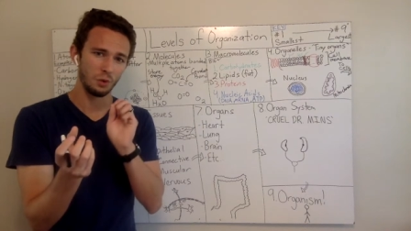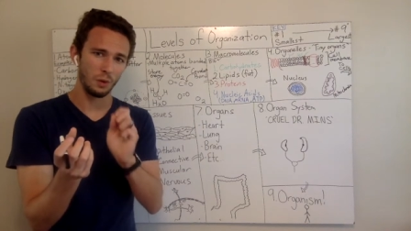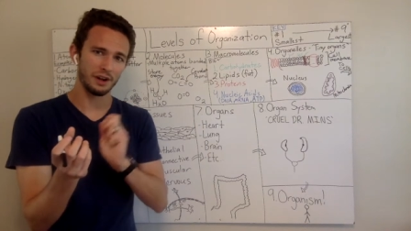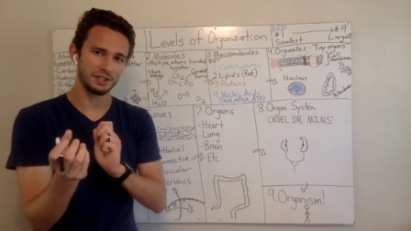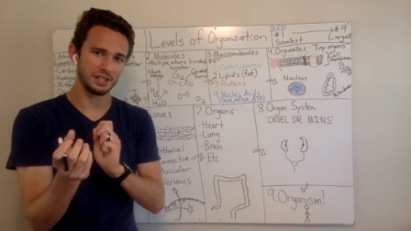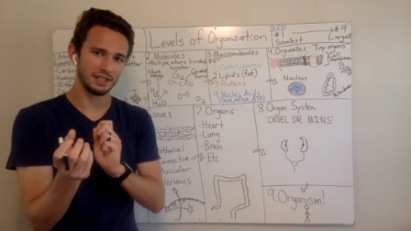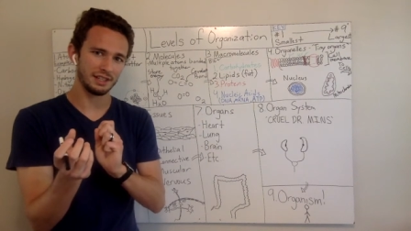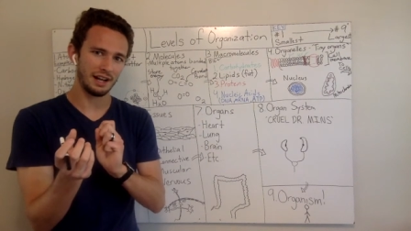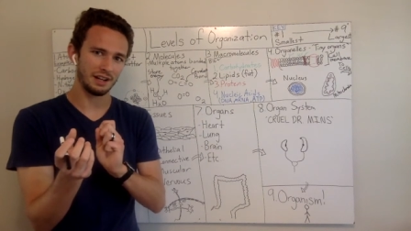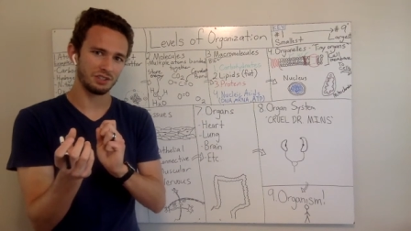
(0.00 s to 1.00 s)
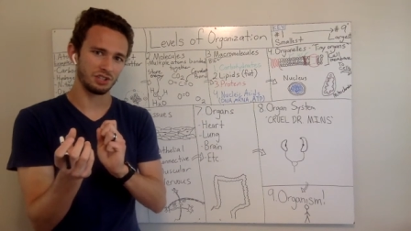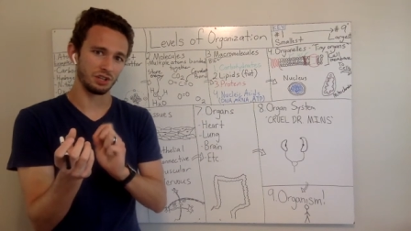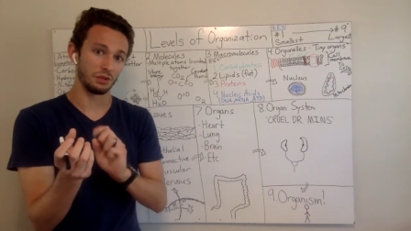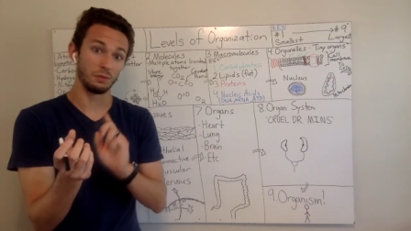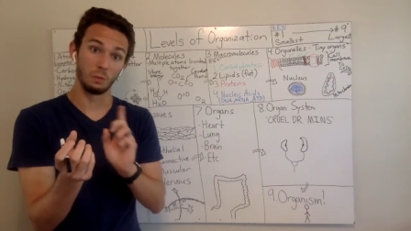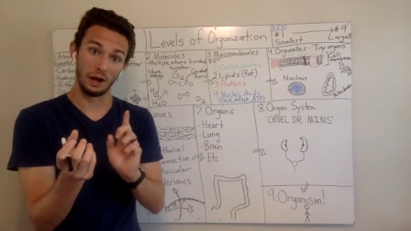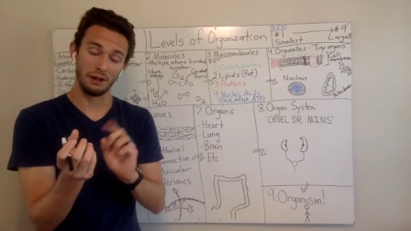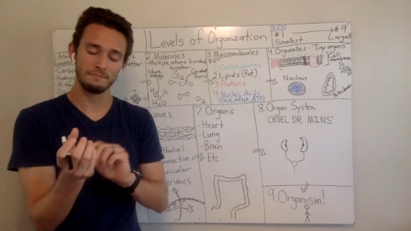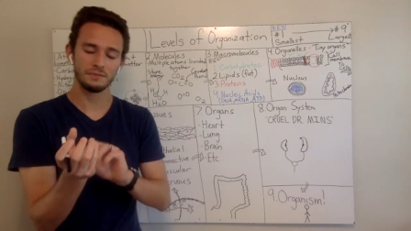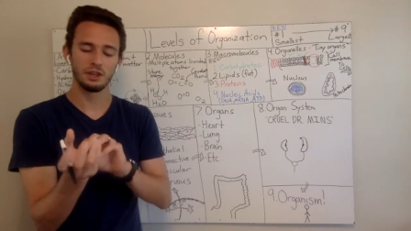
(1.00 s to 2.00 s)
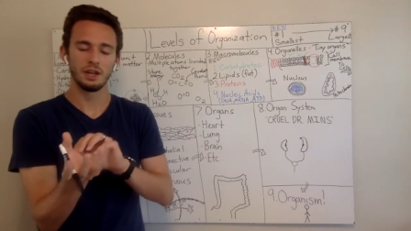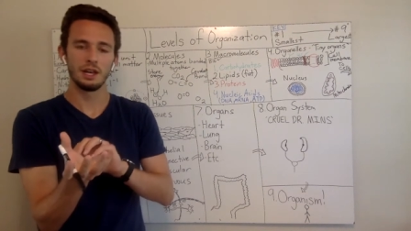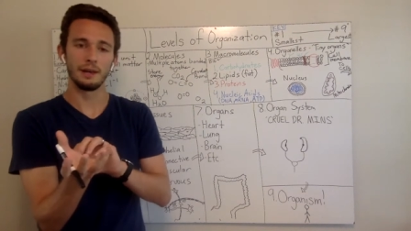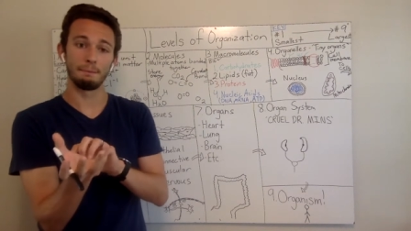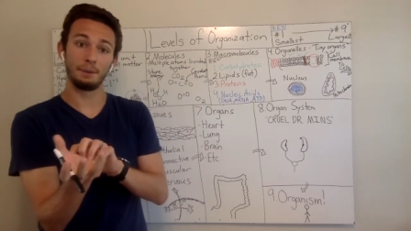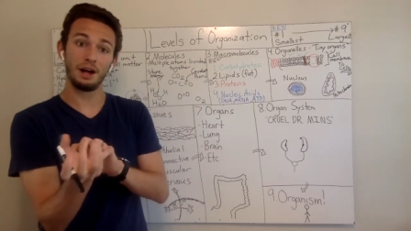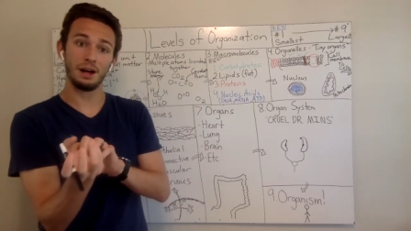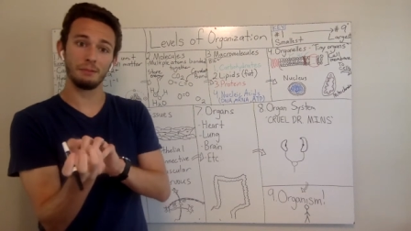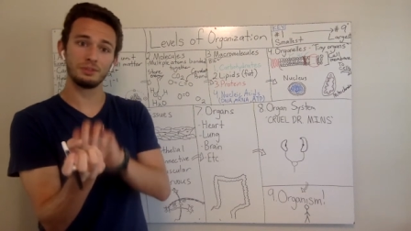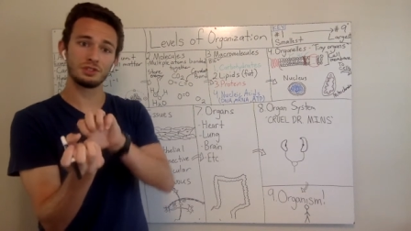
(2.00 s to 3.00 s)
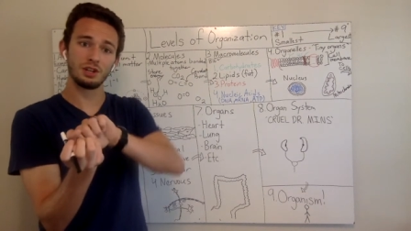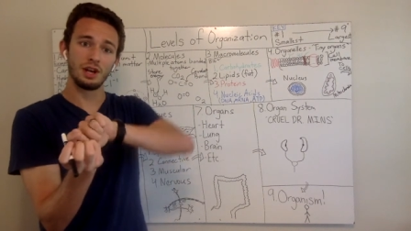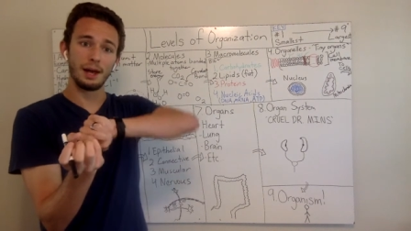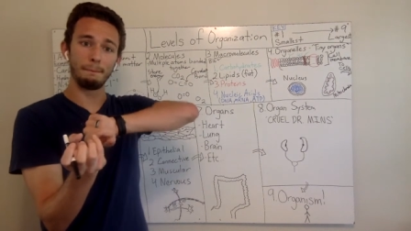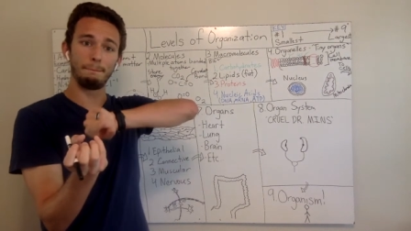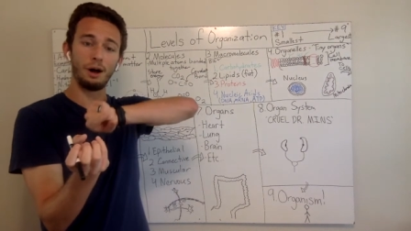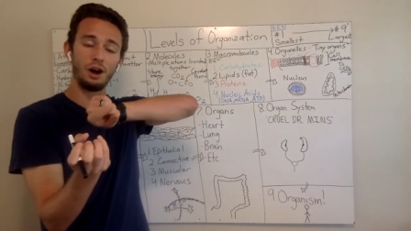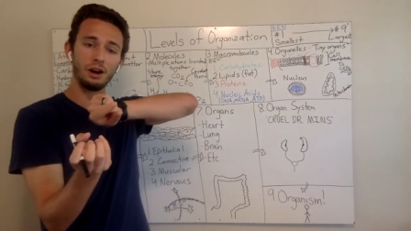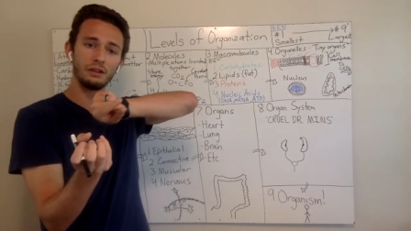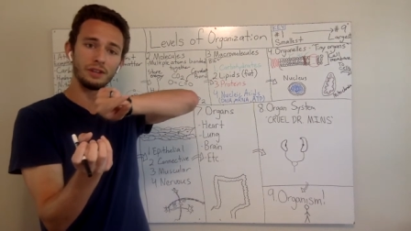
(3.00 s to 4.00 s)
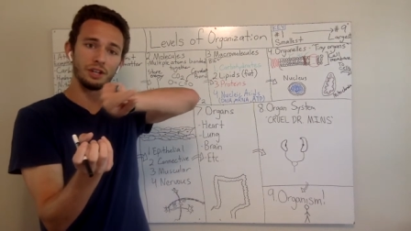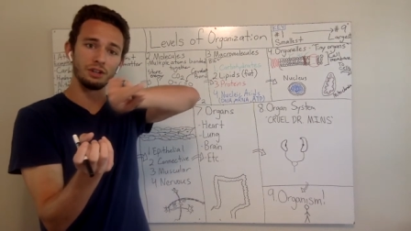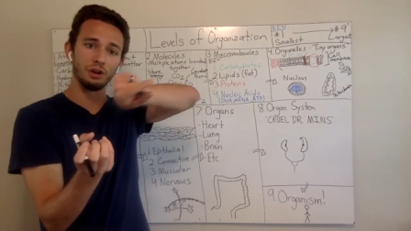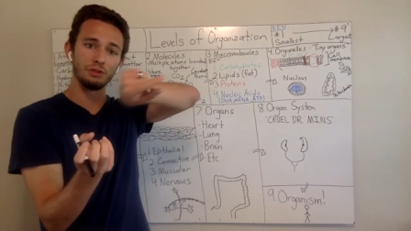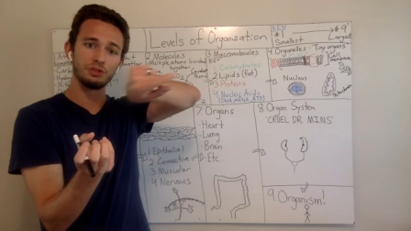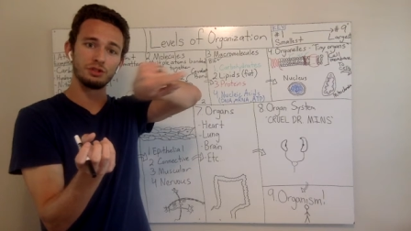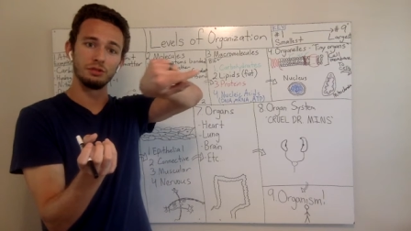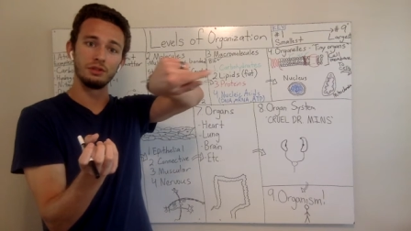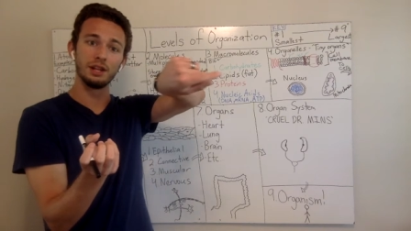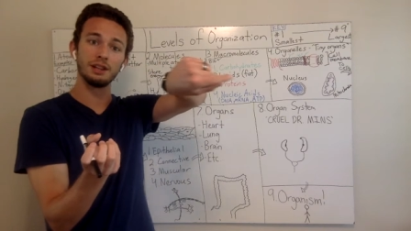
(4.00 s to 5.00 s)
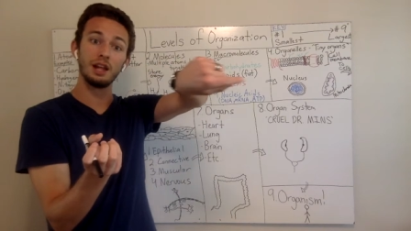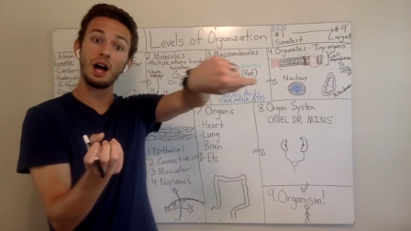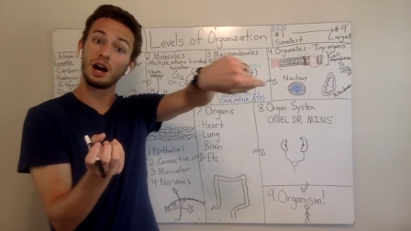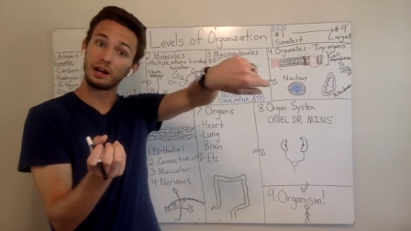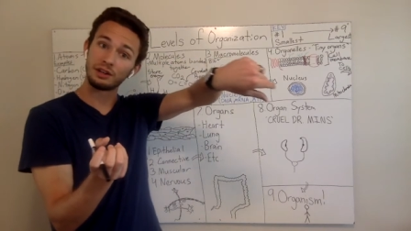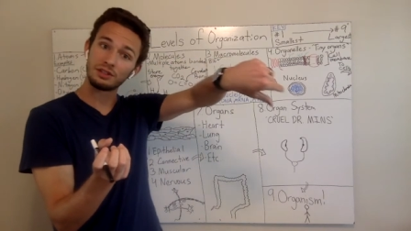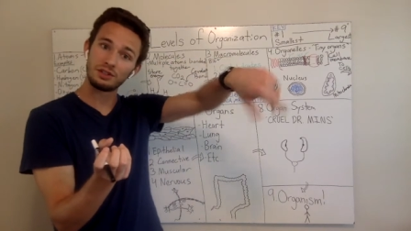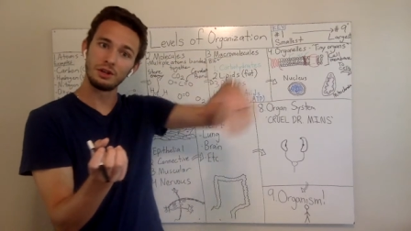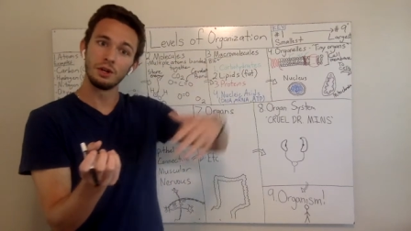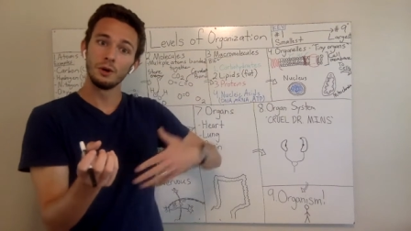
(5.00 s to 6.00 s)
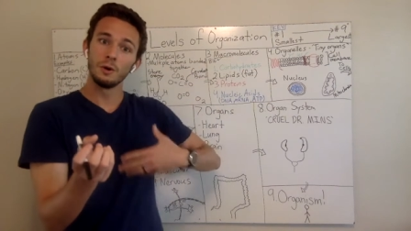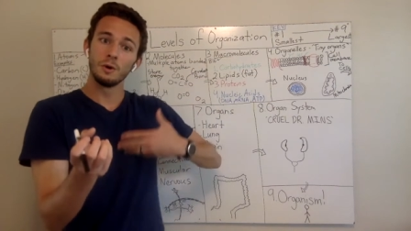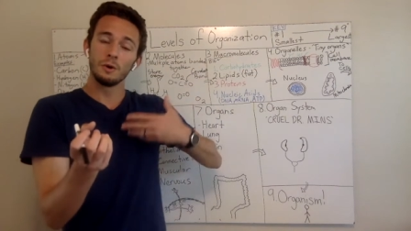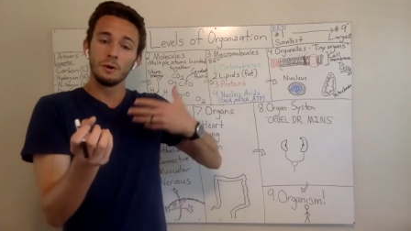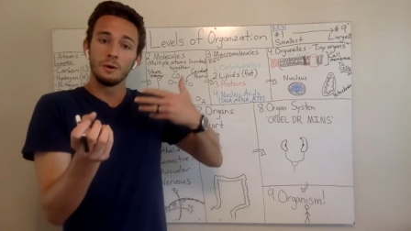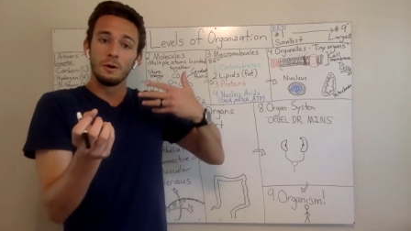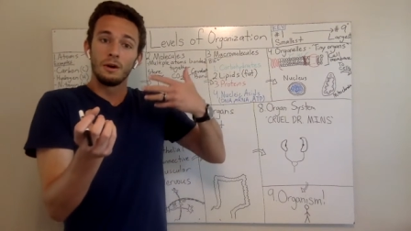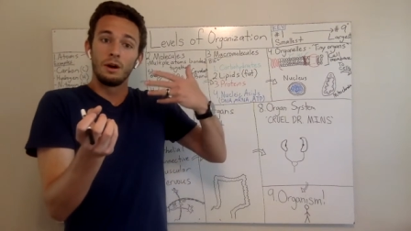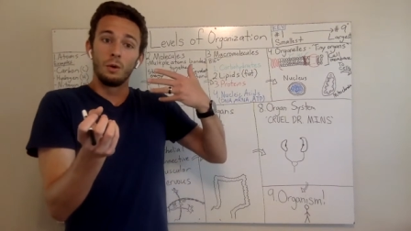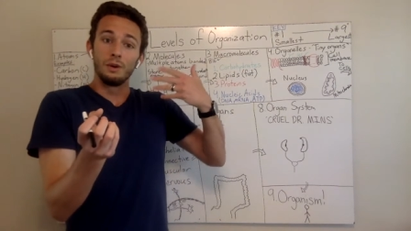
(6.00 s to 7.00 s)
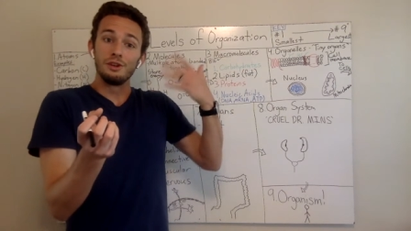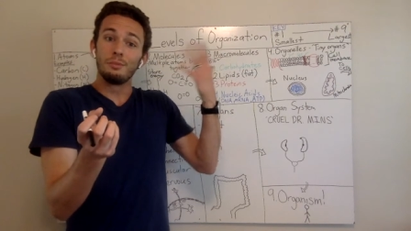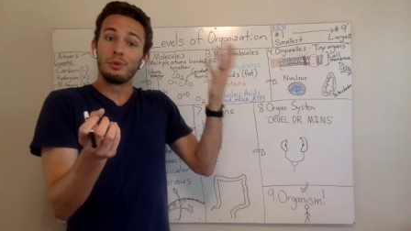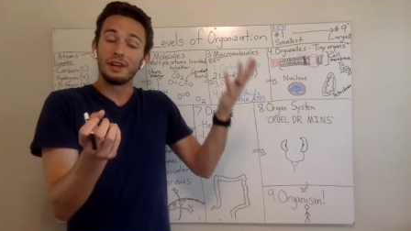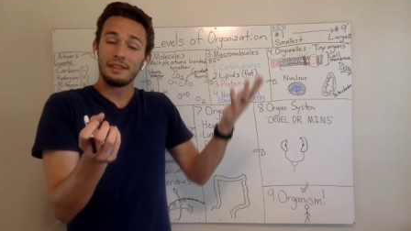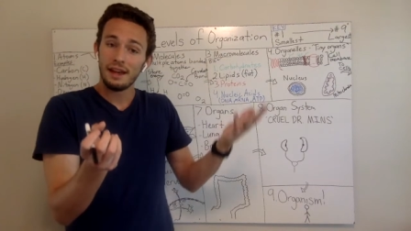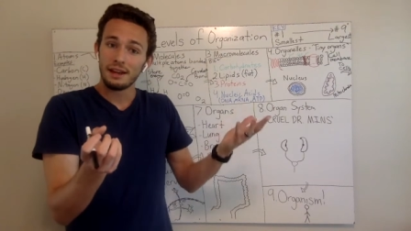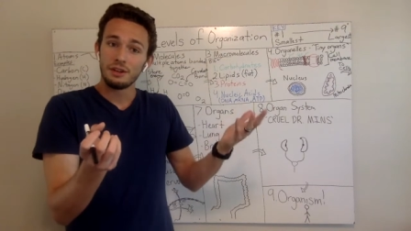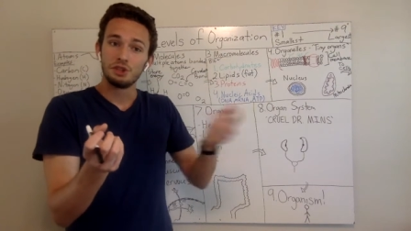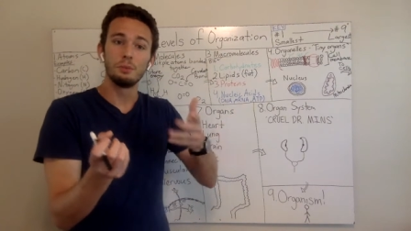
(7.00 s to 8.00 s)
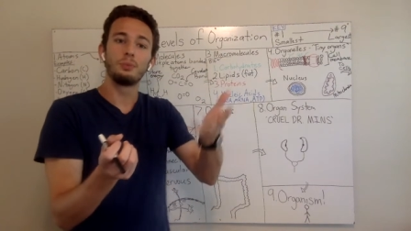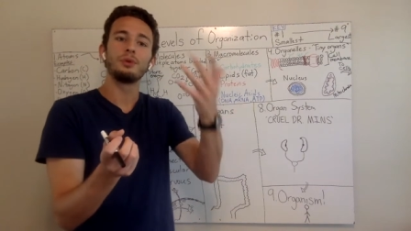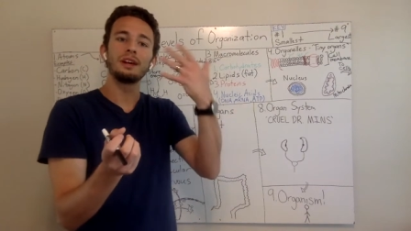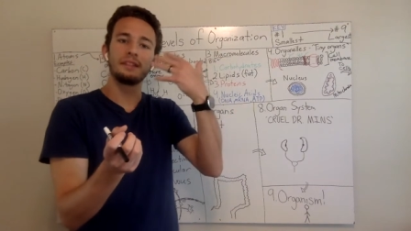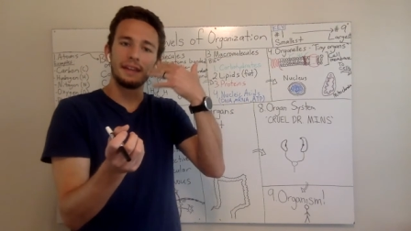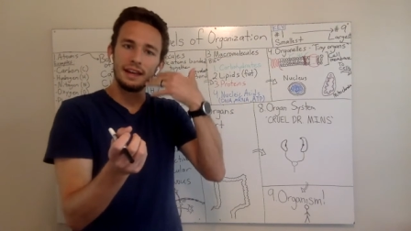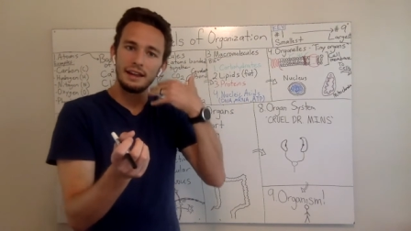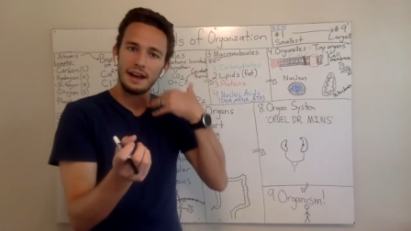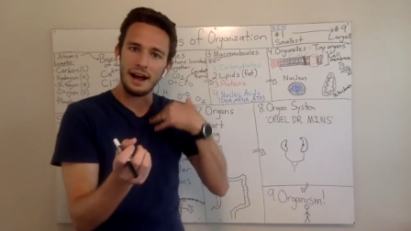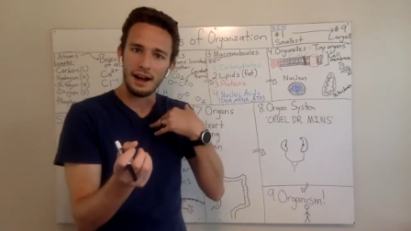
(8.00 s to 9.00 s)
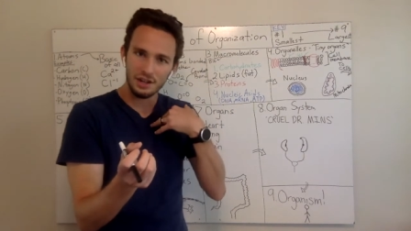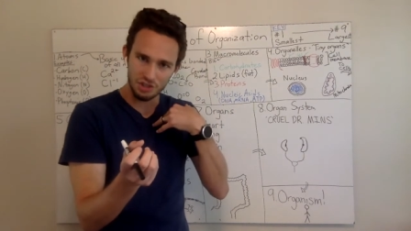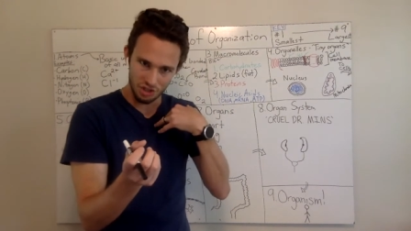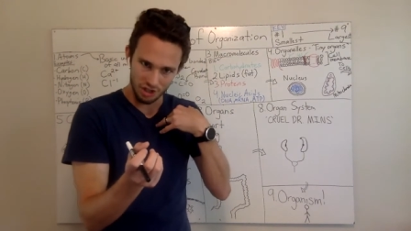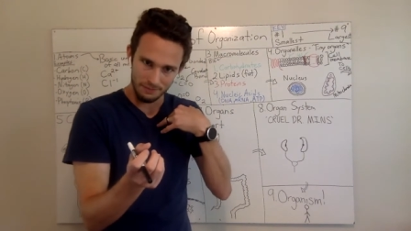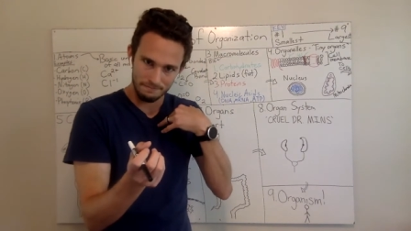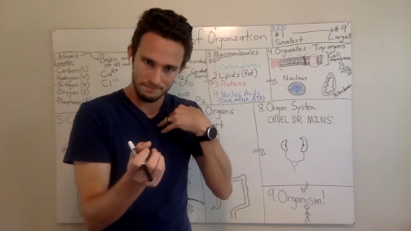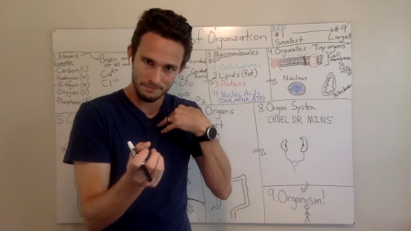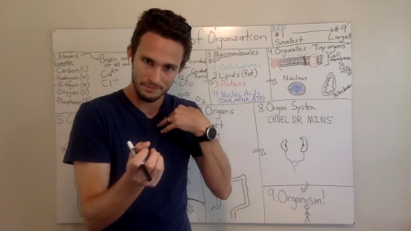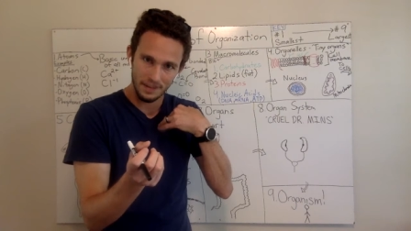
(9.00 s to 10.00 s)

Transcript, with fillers: so where does it get the oxygen well it pumps and part of it goes to the lungs when you breathe in you breathe in oxygen